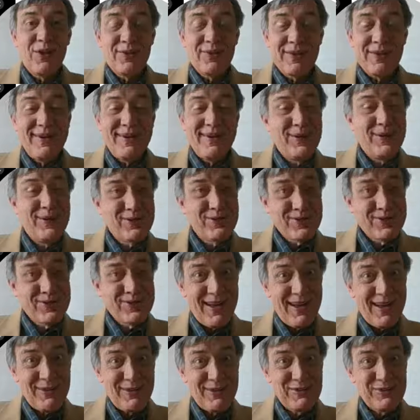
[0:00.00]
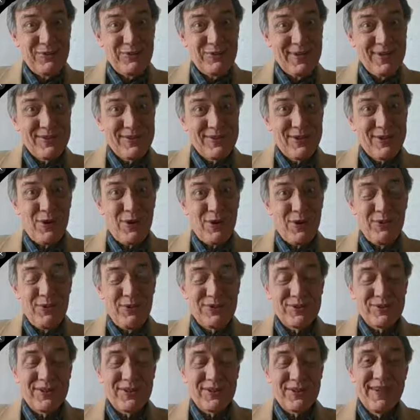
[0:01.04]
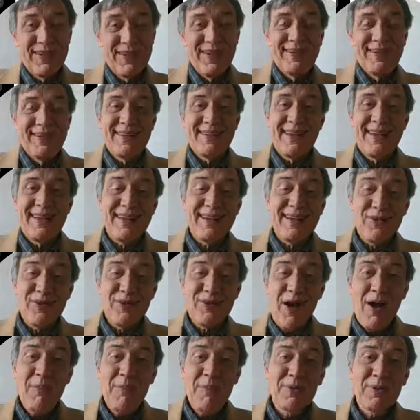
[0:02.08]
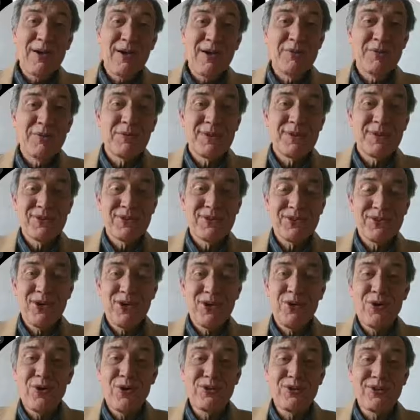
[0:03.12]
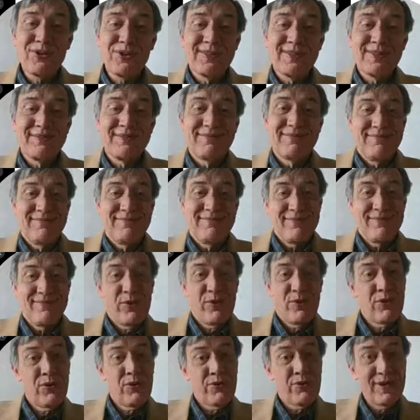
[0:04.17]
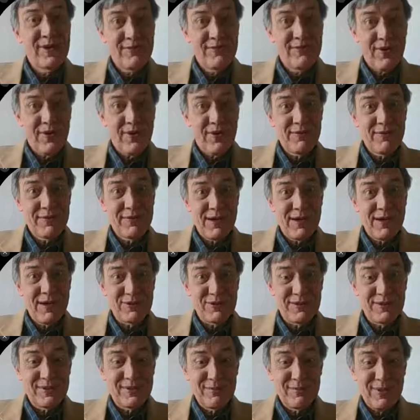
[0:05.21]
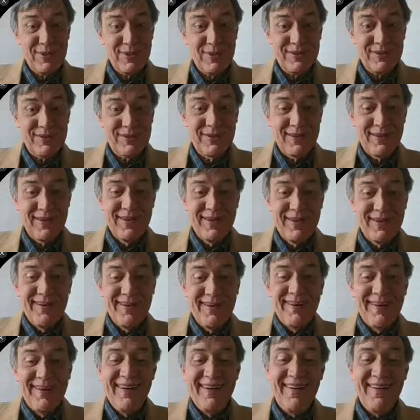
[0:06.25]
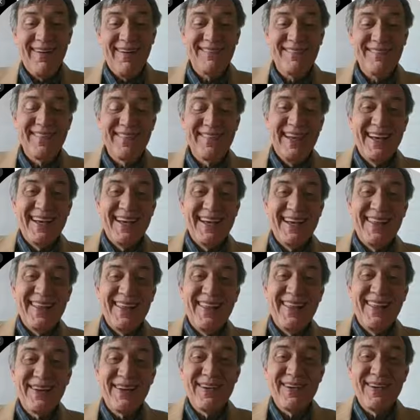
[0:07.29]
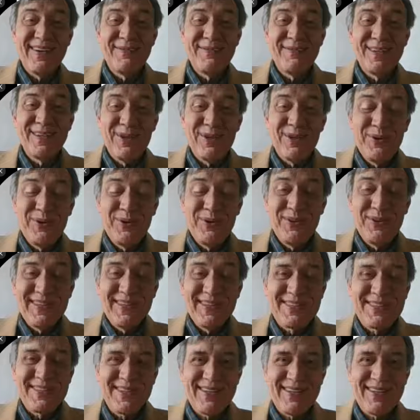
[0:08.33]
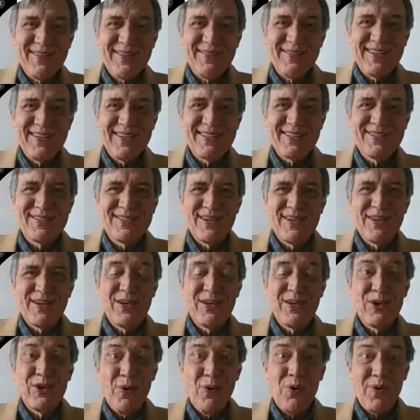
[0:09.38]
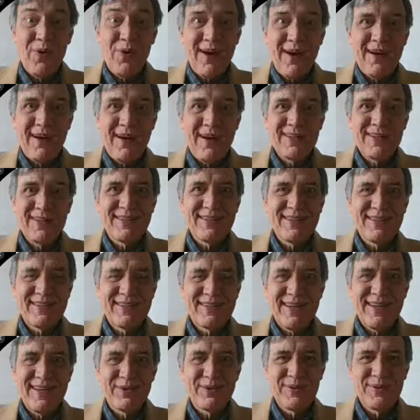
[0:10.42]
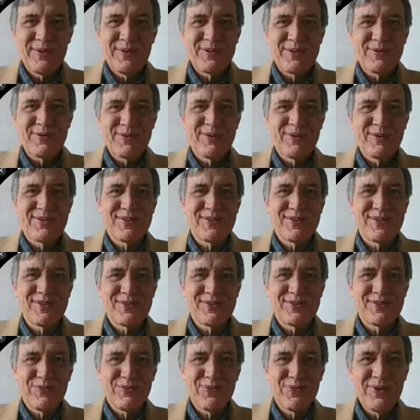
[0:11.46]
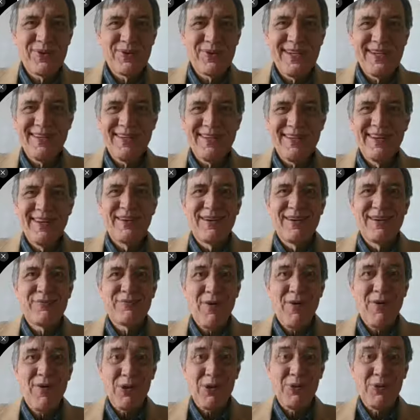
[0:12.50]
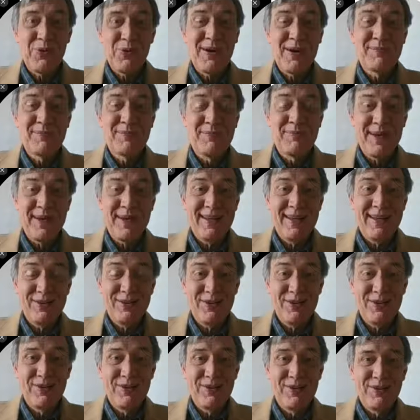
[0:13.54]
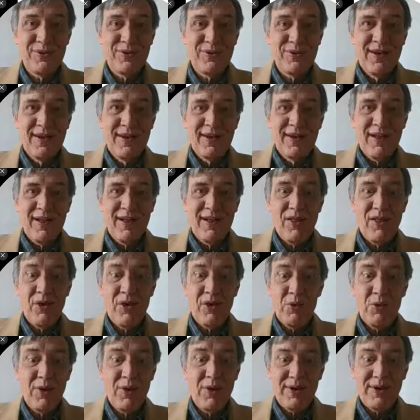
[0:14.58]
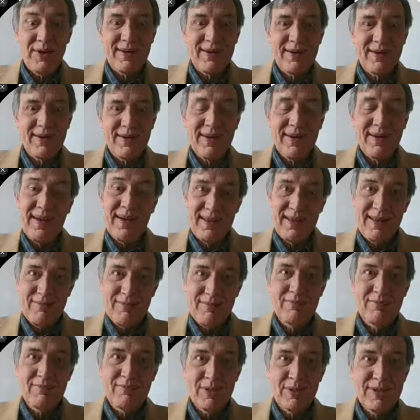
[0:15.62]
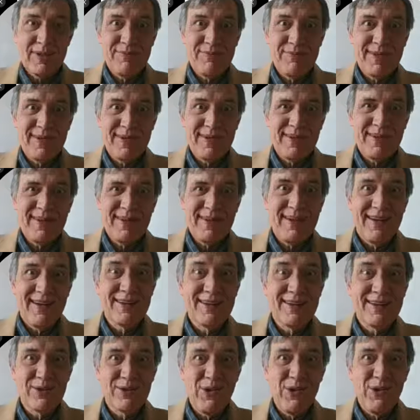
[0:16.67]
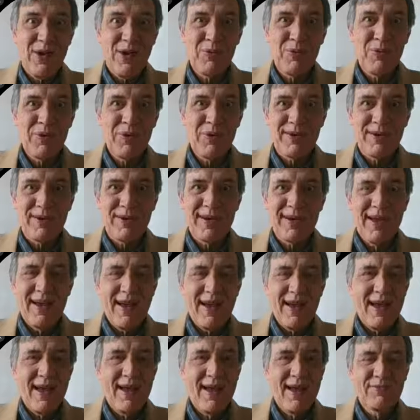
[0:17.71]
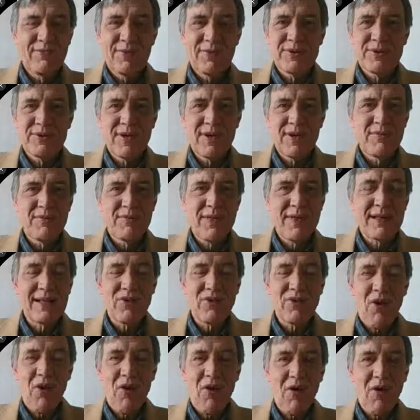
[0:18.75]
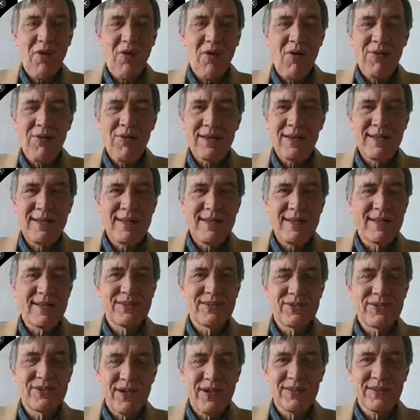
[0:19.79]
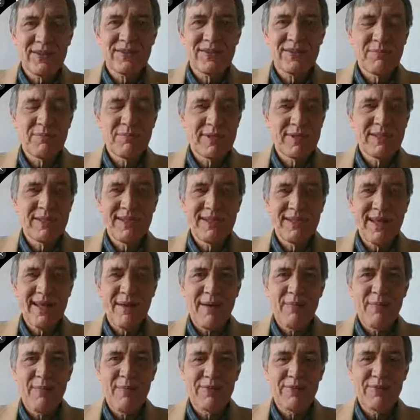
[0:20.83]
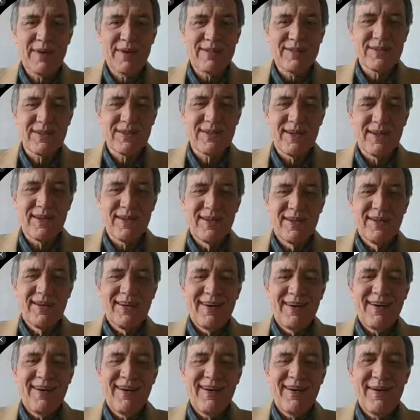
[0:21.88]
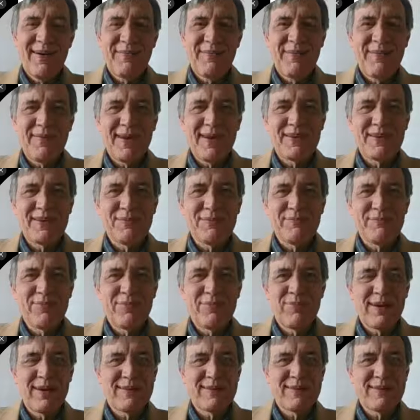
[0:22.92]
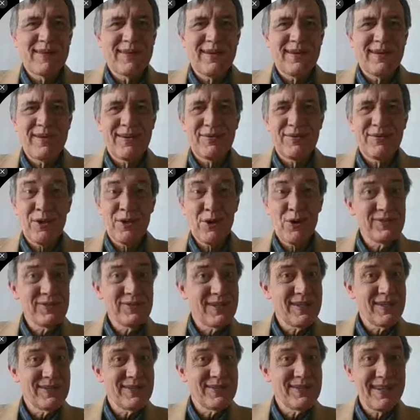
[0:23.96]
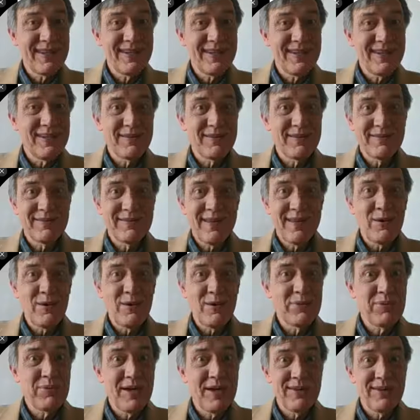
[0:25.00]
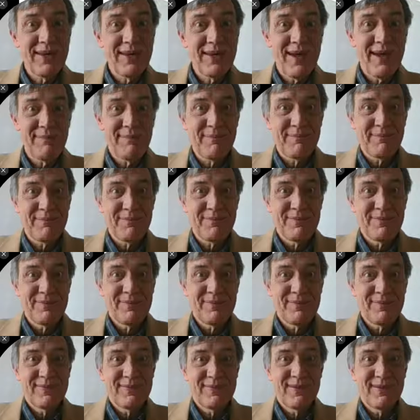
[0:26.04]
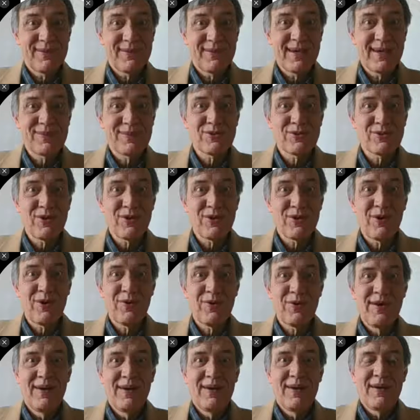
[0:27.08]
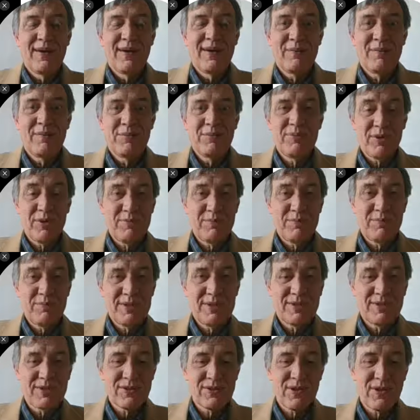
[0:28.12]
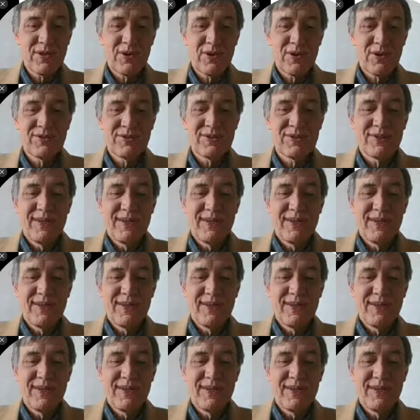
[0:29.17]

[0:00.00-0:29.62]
here's a challenge with coach. To get a top level business coach, $3,000 to $5,000 a month. They're giving you the assignments. You're having to take the resources, read, follow up, and do the work. And believe me, it's a lot of work. And for some, that's all they need. They just simply need that motivation. But coach doesn't get in. They don't play the game. Okay, so a pure business coach